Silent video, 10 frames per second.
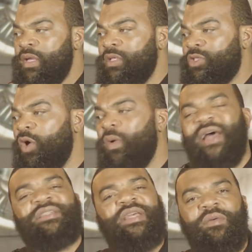And so
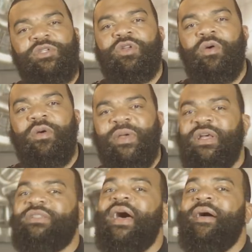I said, well, you know what?
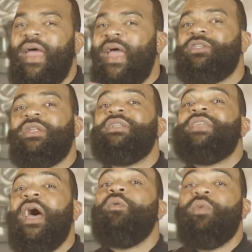Because I actually
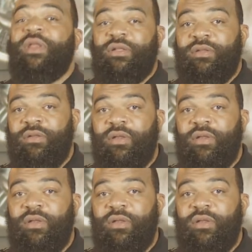dealt with it.